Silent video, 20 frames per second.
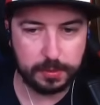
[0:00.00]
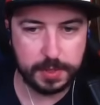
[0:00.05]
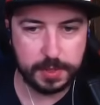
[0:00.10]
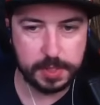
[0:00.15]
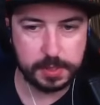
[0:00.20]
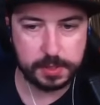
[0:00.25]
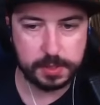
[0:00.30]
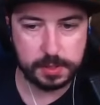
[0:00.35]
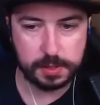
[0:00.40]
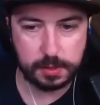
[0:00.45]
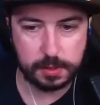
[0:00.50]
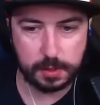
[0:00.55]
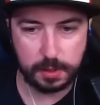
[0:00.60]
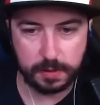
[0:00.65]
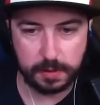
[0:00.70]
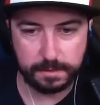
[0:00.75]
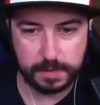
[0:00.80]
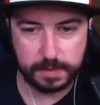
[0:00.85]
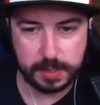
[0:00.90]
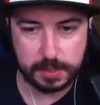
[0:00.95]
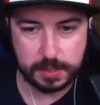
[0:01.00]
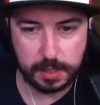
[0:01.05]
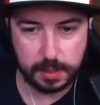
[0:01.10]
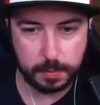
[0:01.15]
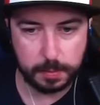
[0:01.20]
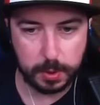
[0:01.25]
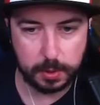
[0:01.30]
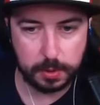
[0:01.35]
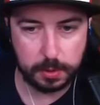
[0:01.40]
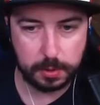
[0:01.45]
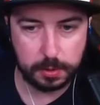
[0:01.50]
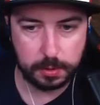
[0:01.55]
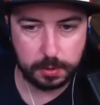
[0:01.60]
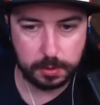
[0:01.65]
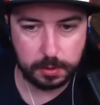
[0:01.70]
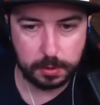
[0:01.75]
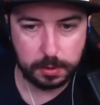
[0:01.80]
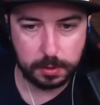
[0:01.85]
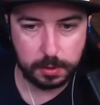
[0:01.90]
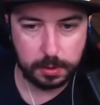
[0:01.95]
this coffee table?
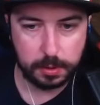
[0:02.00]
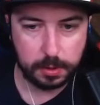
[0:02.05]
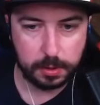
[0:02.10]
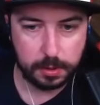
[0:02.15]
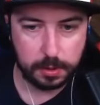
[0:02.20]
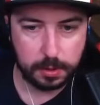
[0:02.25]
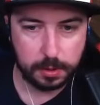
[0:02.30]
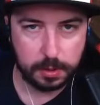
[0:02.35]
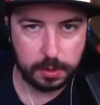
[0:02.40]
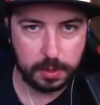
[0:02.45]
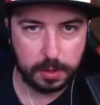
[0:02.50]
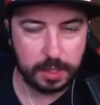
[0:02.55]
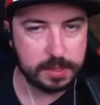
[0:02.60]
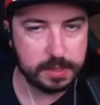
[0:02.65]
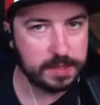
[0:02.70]
Let's